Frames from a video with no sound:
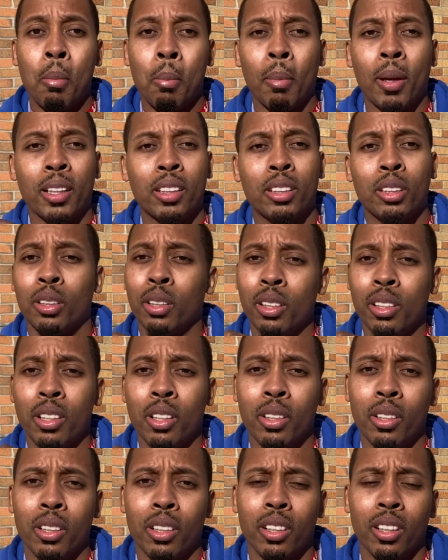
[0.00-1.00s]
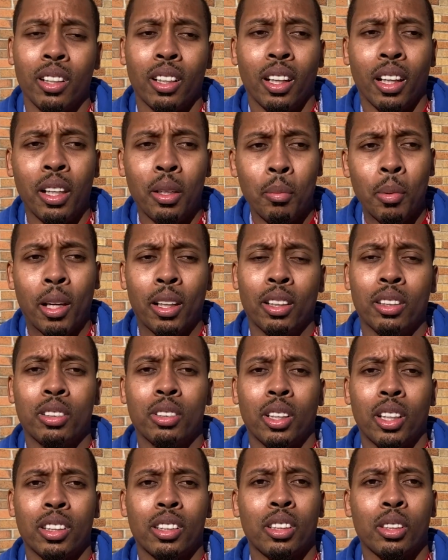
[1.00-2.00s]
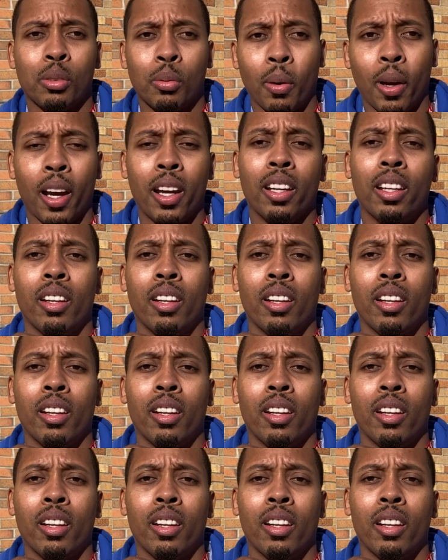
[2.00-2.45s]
Make sure your email address is right,